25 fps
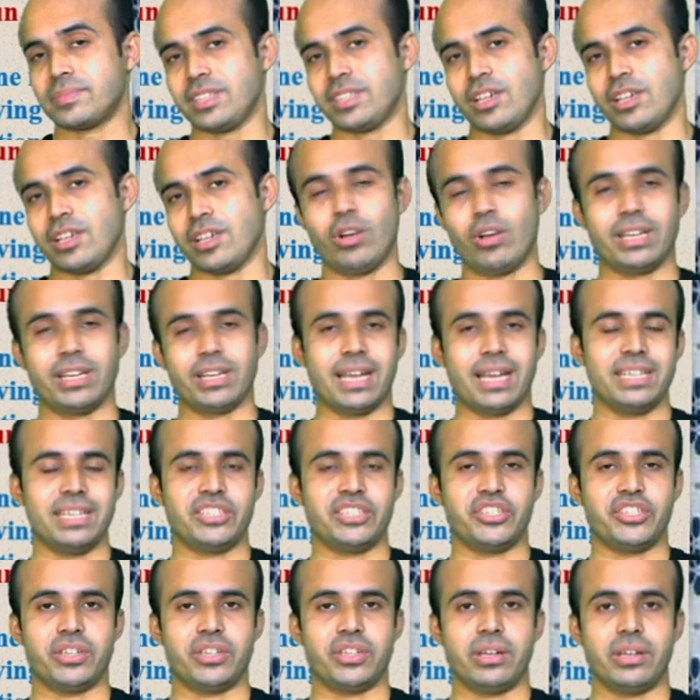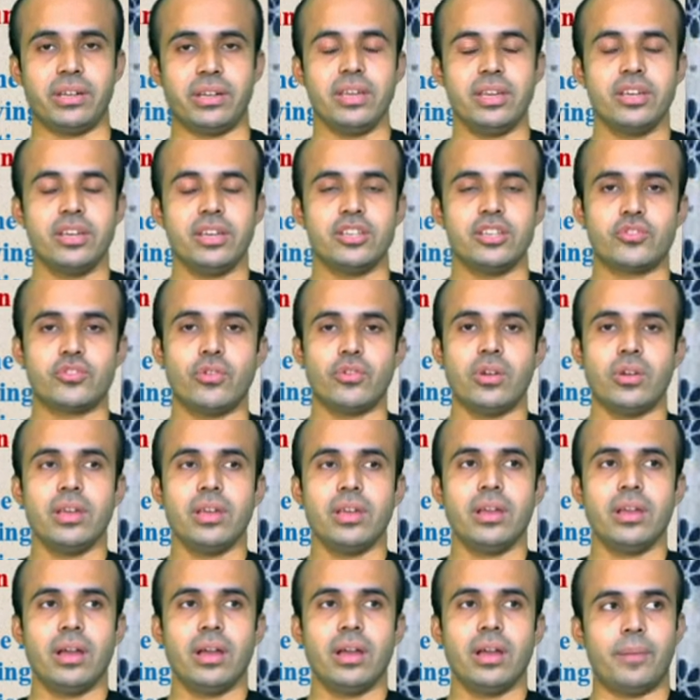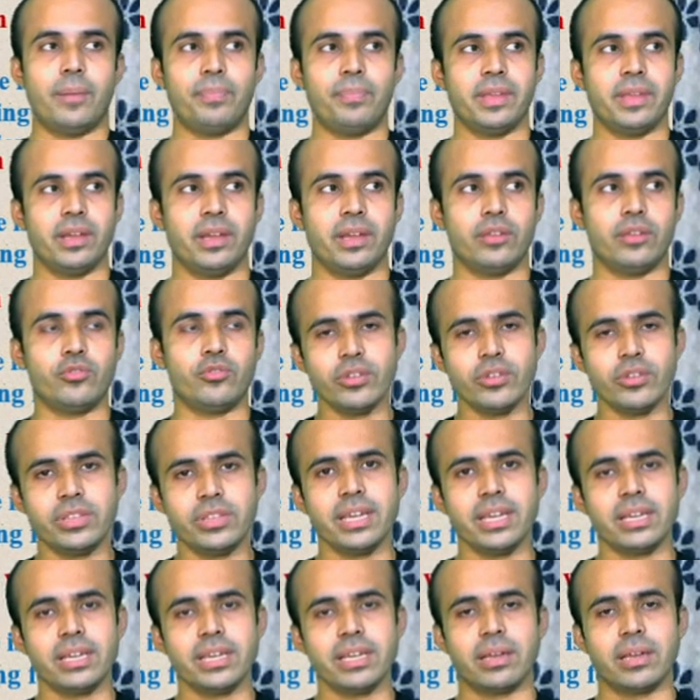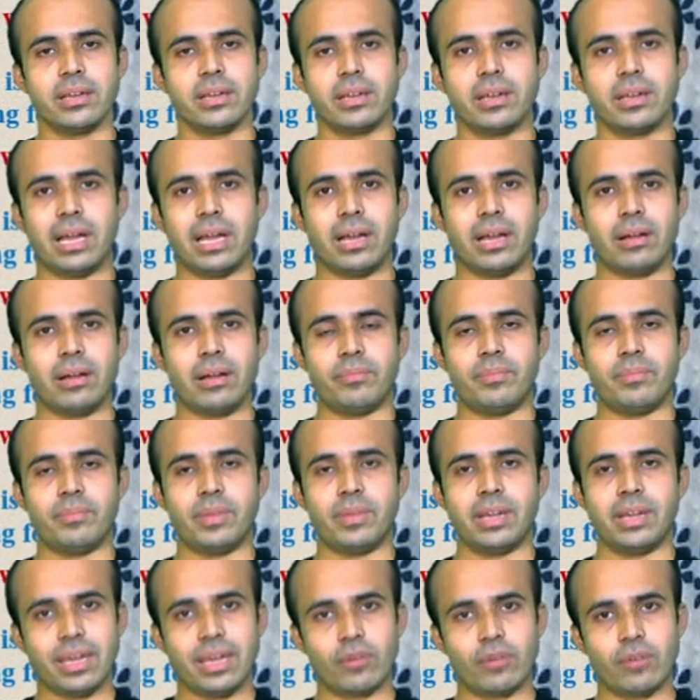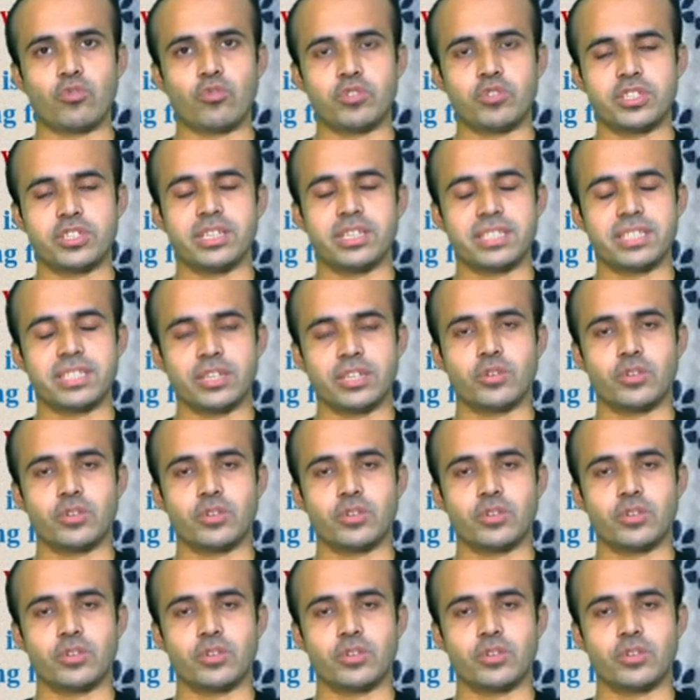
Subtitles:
organization. So, do you think a question C to